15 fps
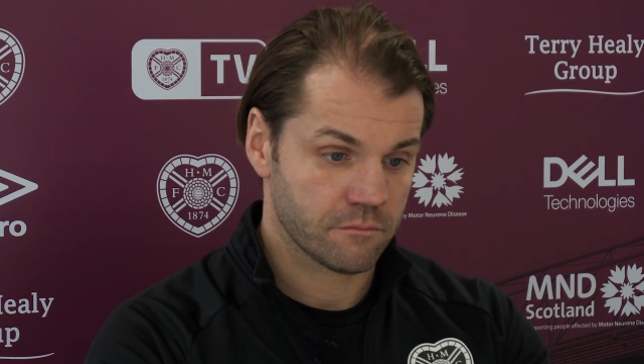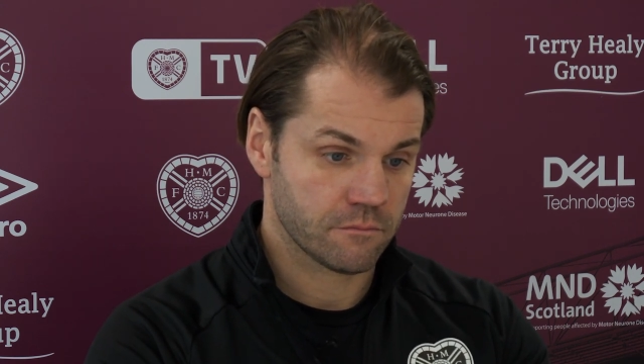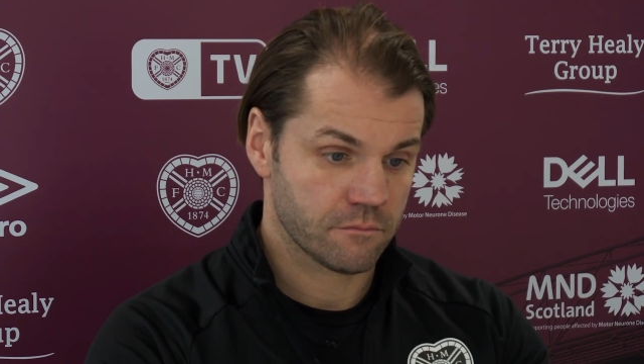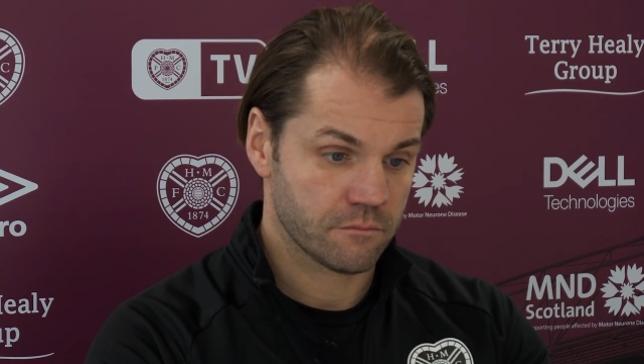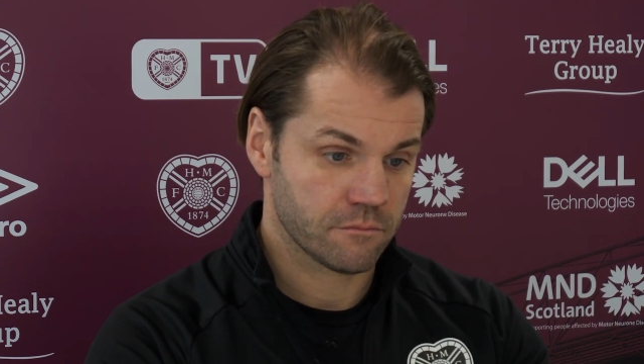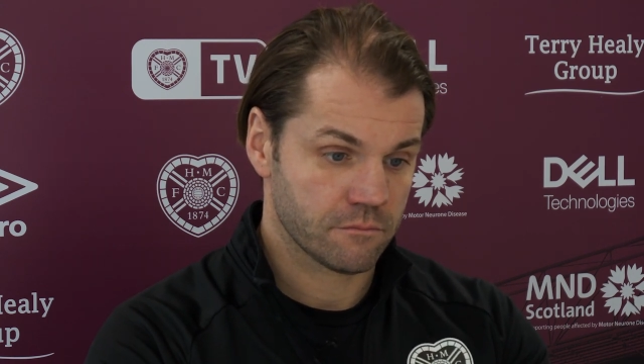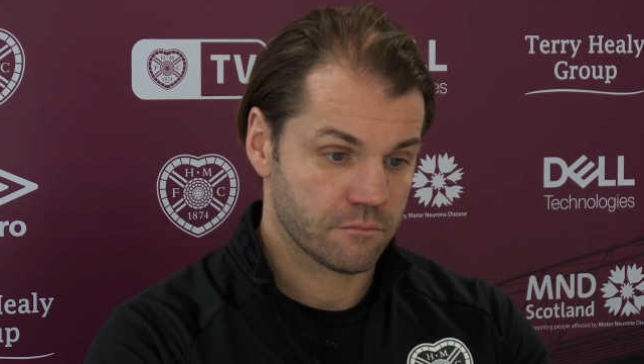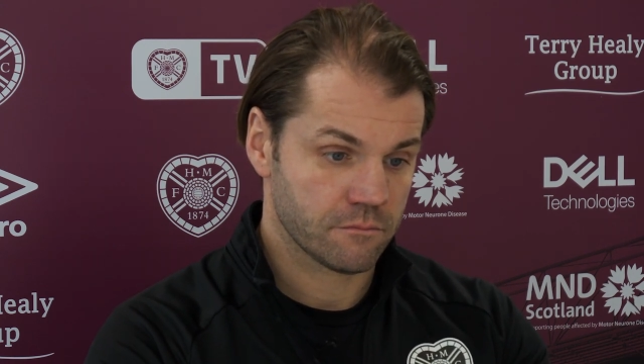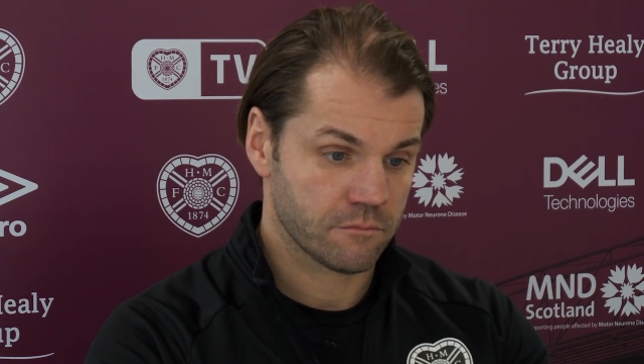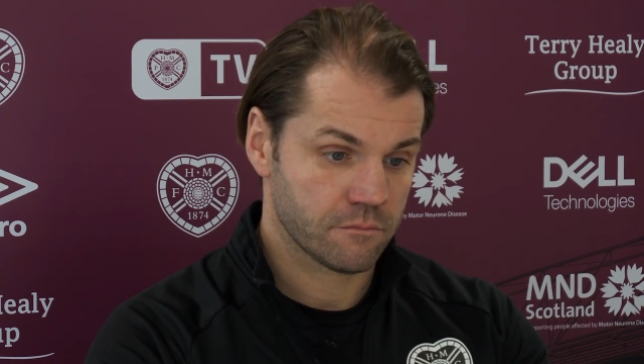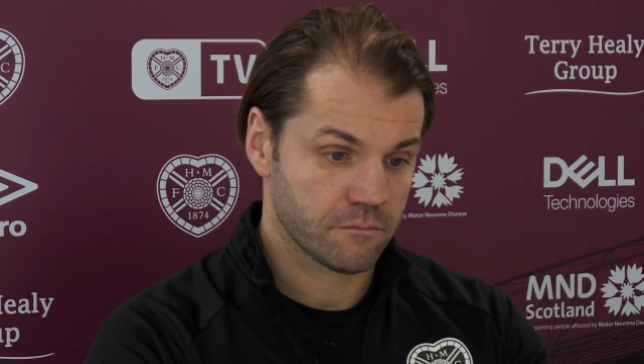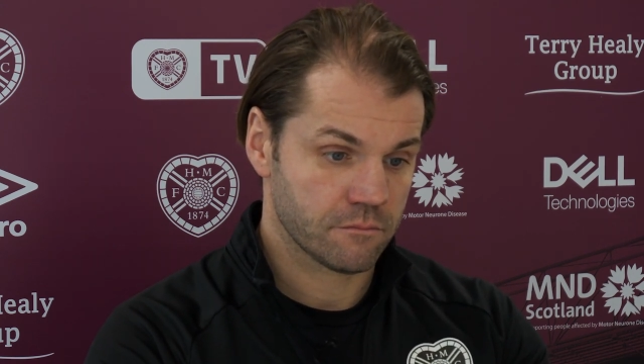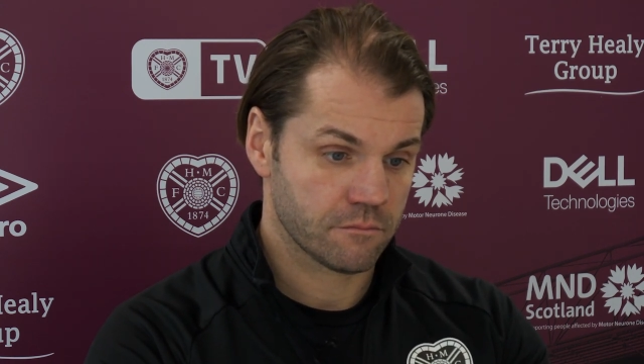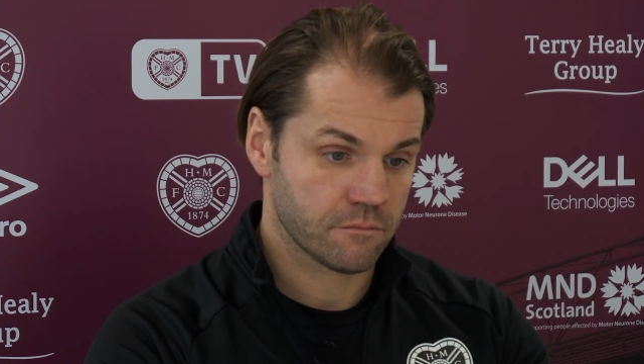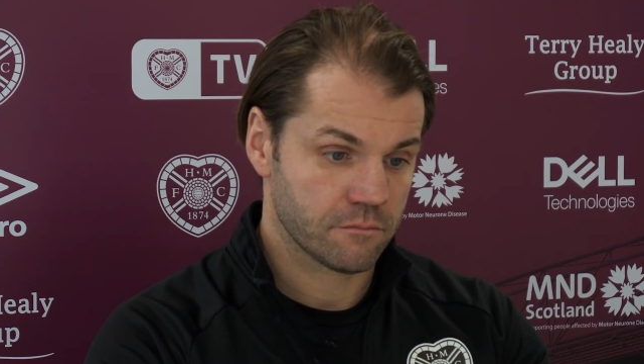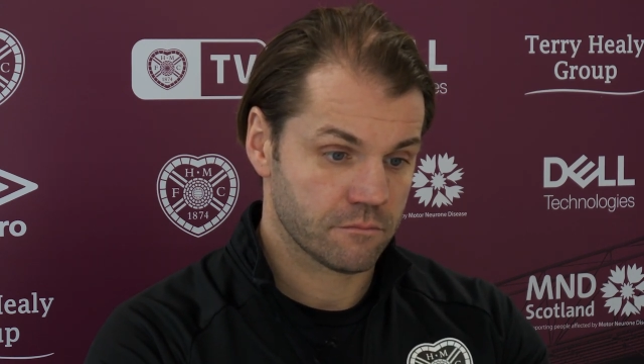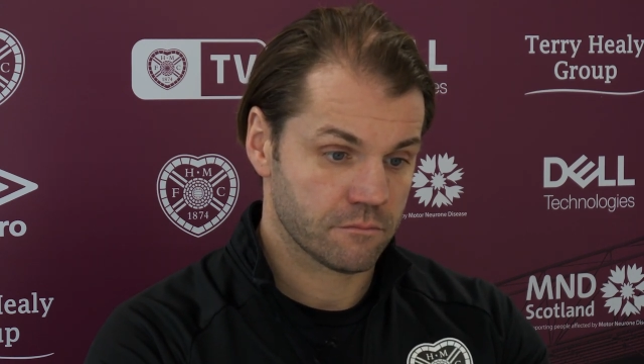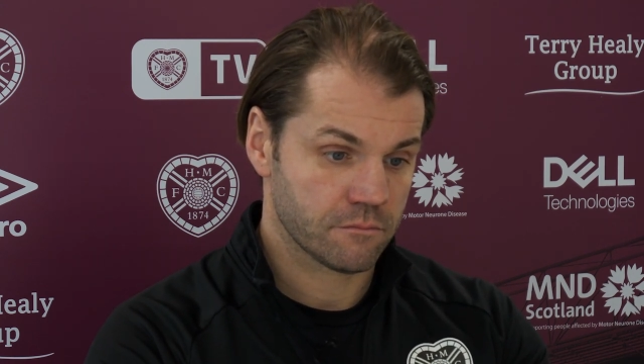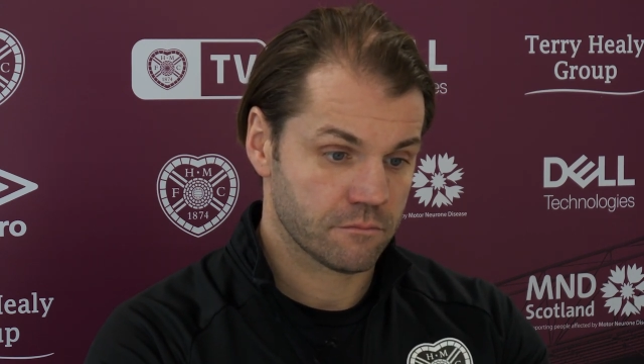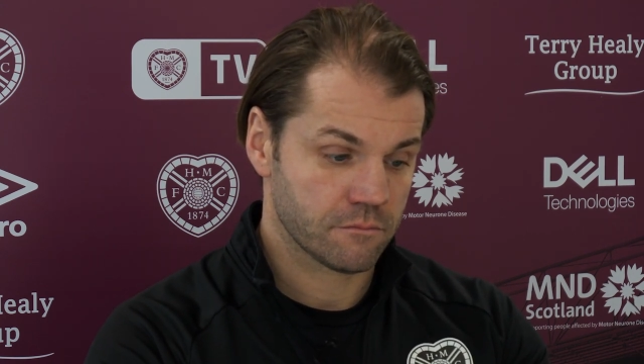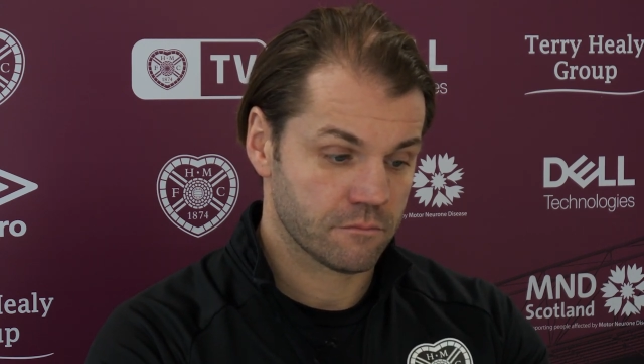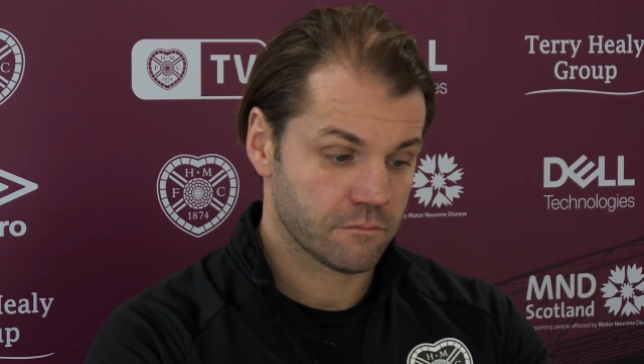good teams that have, have not
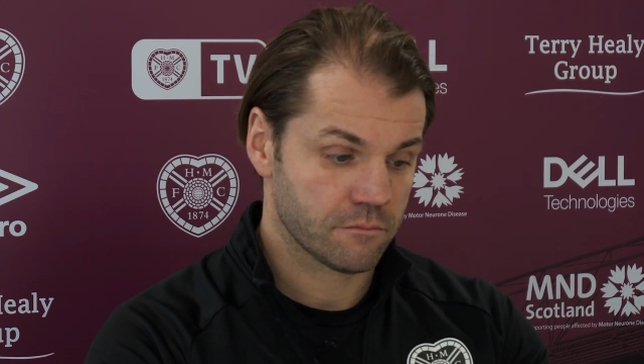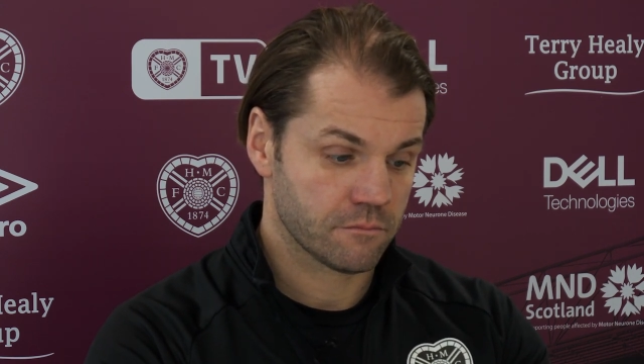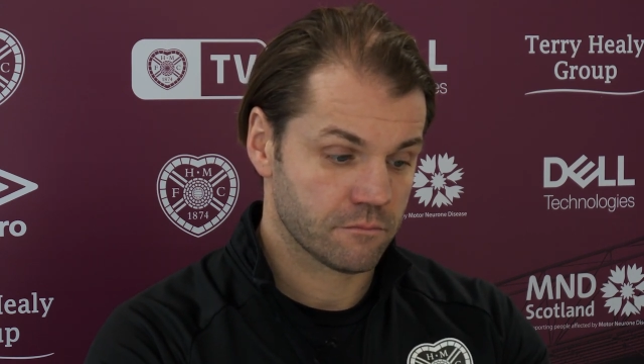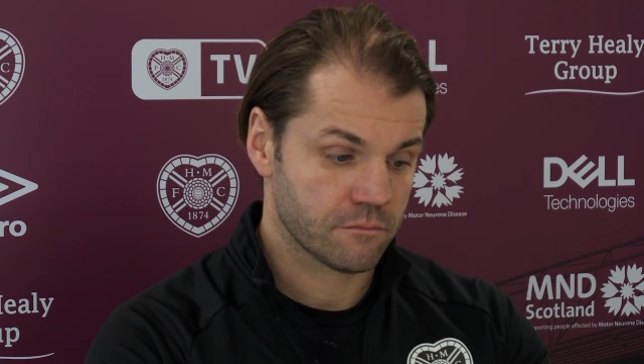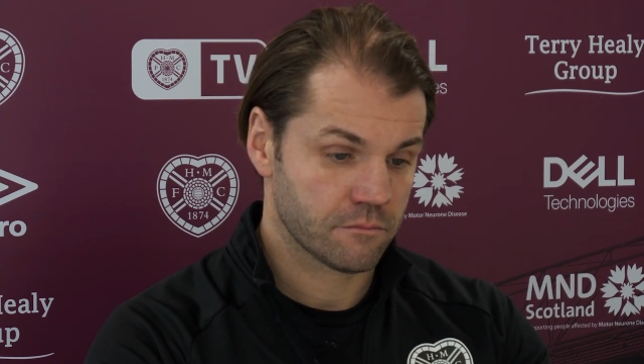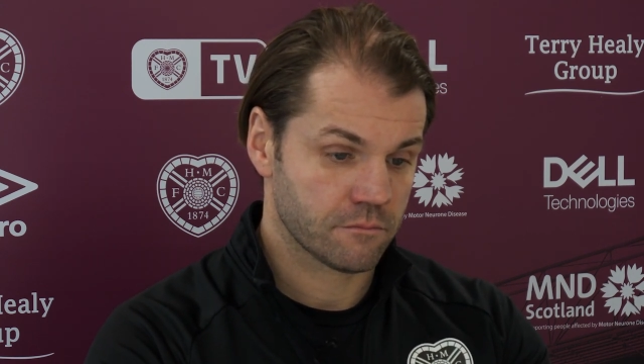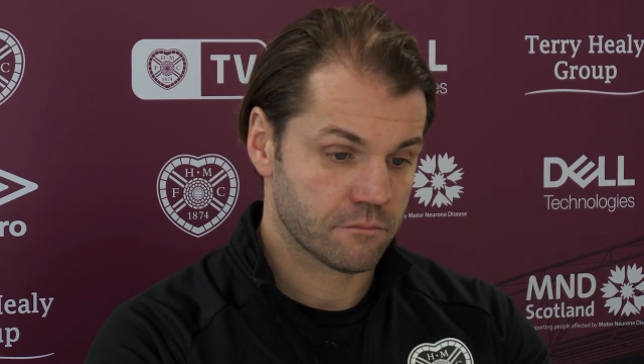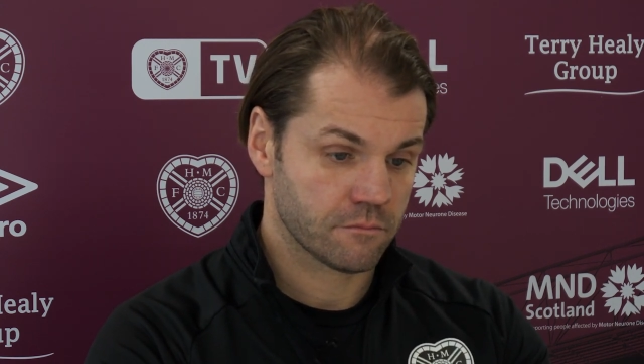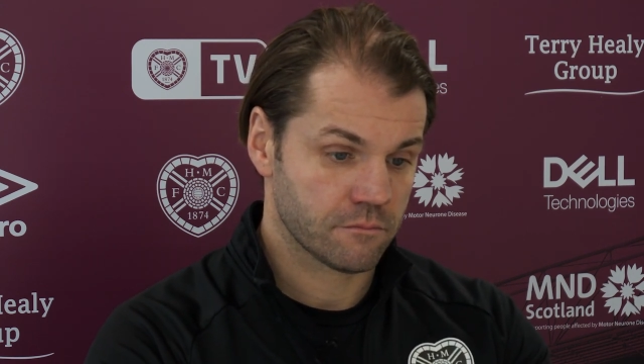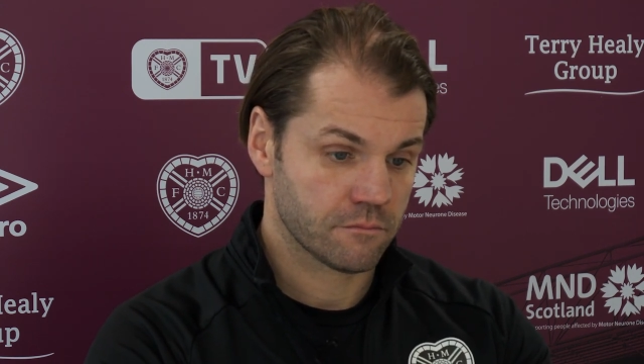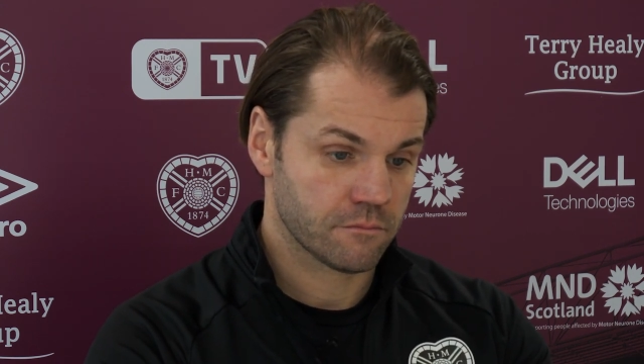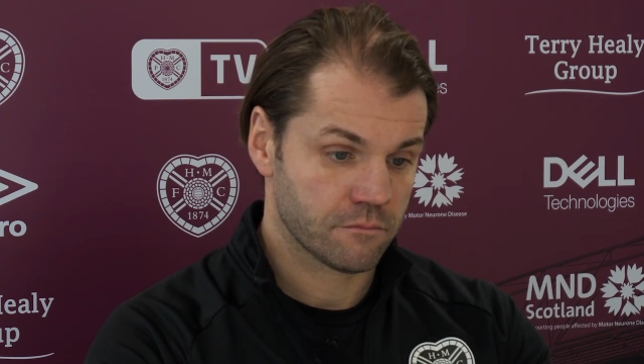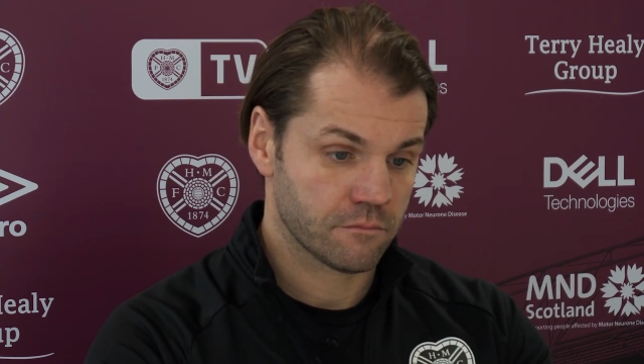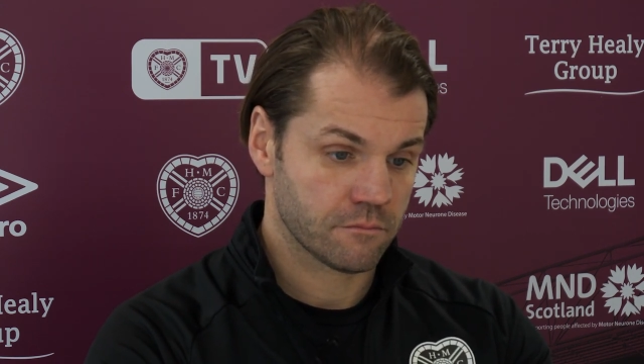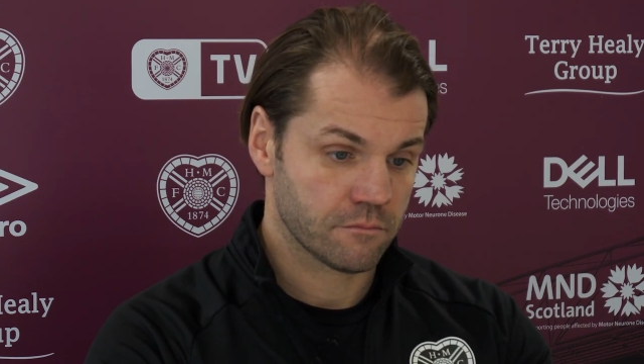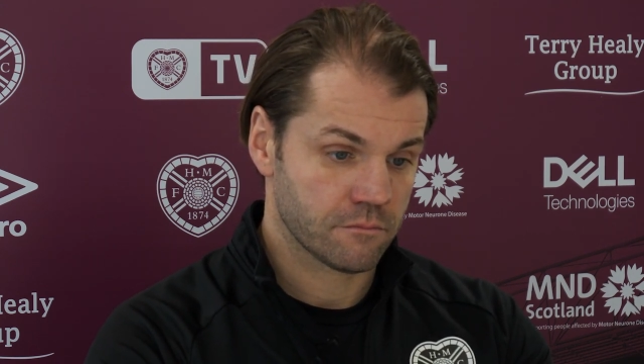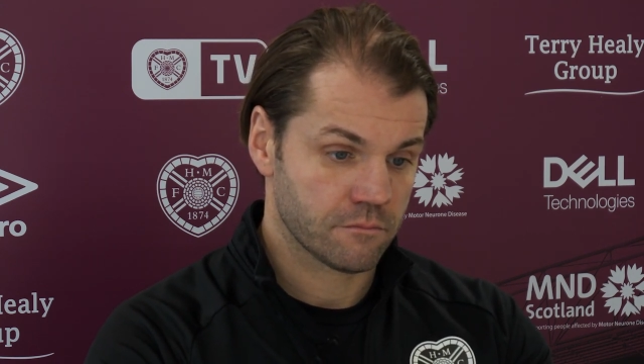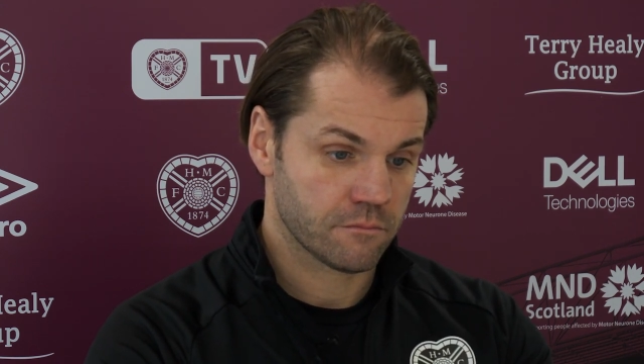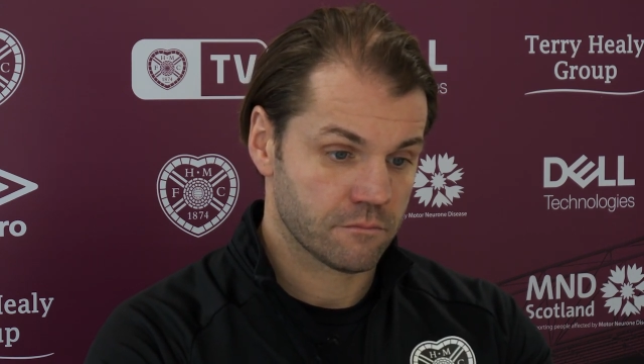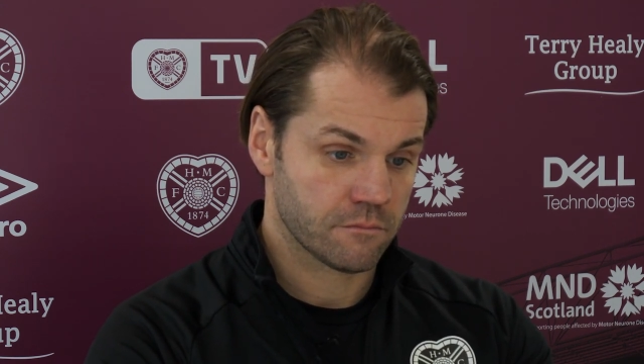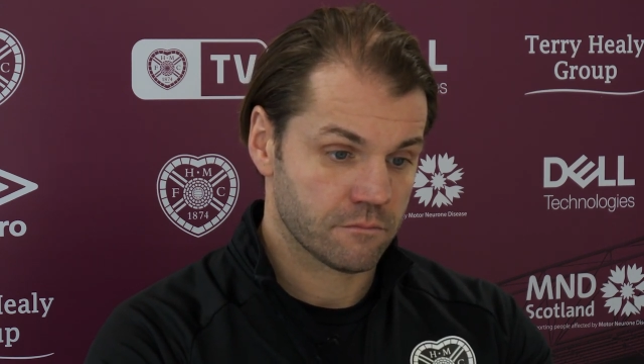been in the league at, at all.